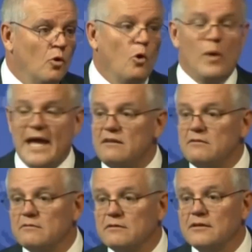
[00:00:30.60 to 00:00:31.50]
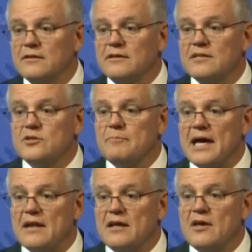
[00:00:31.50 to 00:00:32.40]
or when, it's
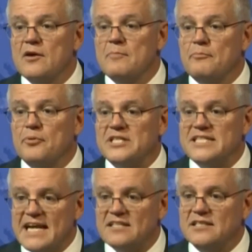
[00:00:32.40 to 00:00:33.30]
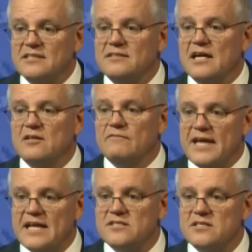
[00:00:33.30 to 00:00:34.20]
about protecting and
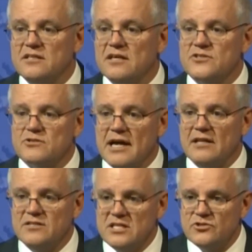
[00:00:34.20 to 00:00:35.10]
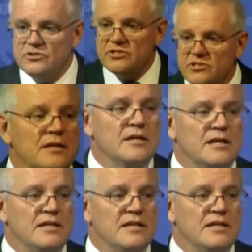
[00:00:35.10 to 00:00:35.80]
advancing Australia's interests.